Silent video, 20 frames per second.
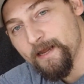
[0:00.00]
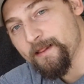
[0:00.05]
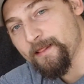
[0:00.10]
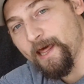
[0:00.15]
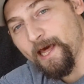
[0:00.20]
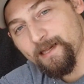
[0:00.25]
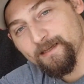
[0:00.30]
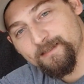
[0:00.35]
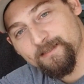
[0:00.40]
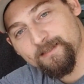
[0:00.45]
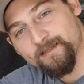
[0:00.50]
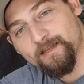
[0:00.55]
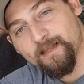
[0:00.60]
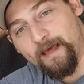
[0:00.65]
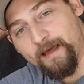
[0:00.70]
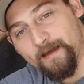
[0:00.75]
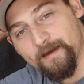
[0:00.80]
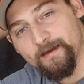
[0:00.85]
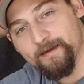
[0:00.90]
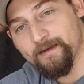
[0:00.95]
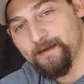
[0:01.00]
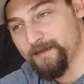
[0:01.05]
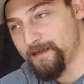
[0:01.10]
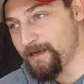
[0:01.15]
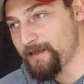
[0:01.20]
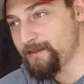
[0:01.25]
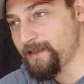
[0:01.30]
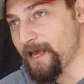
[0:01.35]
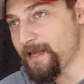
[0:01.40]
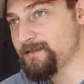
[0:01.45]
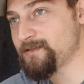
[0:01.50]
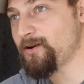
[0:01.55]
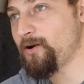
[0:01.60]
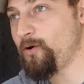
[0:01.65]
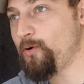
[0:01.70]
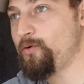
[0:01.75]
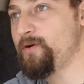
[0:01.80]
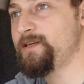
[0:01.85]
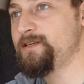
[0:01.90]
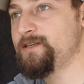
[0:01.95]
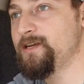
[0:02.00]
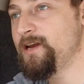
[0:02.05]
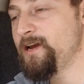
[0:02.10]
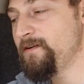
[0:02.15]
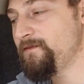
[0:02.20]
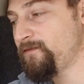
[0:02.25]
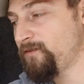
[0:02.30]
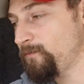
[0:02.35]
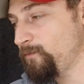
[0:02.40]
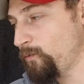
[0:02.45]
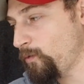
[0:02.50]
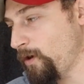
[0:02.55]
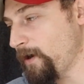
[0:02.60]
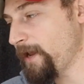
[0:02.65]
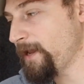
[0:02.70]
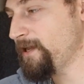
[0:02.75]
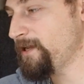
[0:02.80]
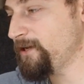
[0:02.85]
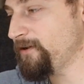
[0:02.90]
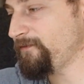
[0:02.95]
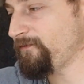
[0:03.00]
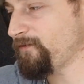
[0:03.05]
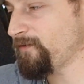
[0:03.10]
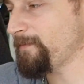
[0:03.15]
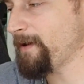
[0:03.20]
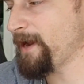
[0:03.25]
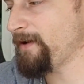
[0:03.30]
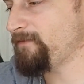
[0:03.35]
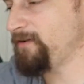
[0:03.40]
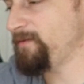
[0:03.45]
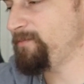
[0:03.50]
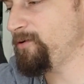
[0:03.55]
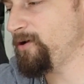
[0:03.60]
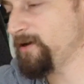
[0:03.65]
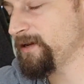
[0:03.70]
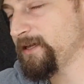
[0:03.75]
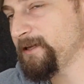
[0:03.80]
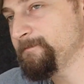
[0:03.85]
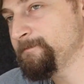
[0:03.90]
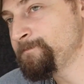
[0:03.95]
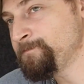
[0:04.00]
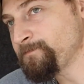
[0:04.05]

That's always, from what I hear from everybody